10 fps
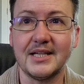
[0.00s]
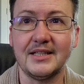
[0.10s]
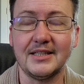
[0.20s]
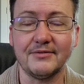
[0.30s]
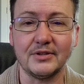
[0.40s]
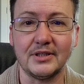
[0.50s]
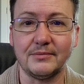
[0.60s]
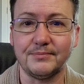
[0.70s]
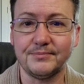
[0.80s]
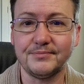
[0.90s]
clever
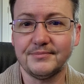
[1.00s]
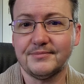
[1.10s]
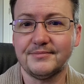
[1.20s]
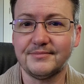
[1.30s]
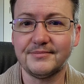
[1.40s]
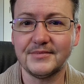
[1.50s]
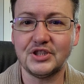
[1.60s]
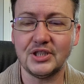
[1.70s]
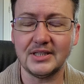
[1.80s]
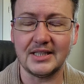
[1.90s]
little
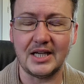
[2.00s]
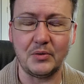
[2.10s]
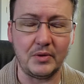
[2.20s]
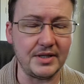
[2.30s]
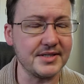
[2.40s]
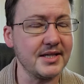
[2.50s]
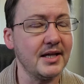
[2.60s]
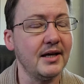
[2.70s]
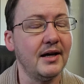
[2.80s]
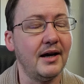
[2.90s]
shit that he was,
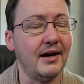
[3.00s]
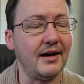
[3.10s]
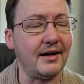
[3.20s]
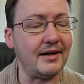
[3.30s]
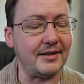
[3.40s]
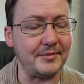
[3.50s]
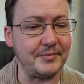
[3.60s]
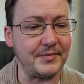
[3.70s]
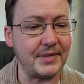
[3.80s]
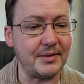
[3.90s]

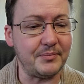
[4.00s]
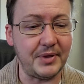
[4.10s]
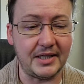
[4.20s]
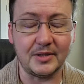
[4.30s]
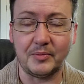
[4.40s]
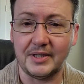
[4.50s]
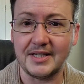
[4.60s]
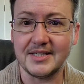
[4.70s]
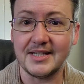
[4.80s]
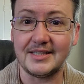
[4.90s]
um, picked a
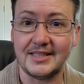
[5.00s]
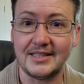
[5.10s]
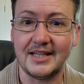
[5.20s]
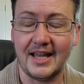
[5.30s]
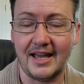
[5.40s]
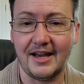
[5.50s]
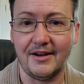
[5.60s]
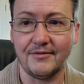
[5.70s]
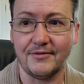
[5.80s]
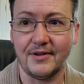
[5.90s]
place that didn't
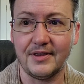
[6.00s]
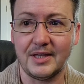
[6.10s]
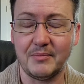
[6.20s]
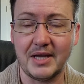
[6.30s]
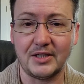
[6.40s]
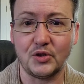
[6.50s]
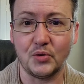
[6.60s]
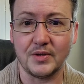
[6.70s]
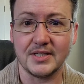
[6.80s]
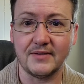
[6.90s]
have the
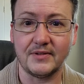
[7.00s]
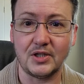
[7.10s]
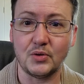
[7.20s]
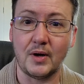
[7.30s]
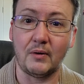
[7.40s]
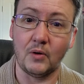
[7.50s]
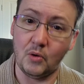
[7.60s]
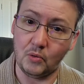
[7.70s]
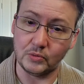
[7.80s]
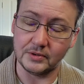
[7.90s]
mandatory seventy-two hour
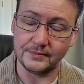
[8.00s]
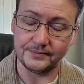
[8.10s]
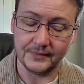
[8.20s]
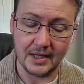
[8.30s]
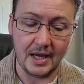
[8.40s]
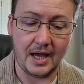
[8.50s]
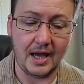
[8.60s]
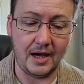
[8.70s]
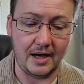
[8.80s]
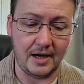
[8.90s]
hold.
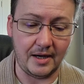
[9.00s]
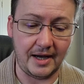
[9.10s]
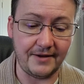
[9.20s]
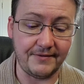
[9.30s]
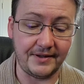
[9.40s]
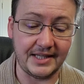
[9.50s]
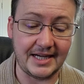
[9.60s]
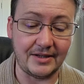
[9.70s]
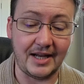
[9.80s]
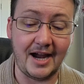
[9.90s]
Uh, I found
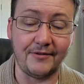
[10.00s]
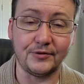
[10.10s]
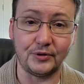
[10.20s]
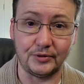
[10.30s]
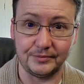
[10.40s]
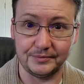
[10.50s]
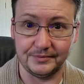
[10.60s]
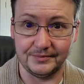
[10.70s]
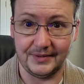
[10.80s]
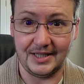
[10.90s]
that out after
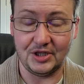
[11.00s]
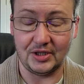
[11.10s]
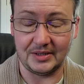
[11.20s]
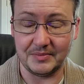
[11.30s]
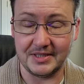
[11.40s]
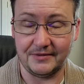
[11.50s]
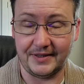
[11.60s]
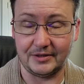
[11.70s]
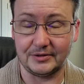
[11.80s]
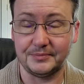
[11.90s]
he checked himself
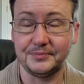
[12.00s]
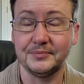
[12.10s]
out,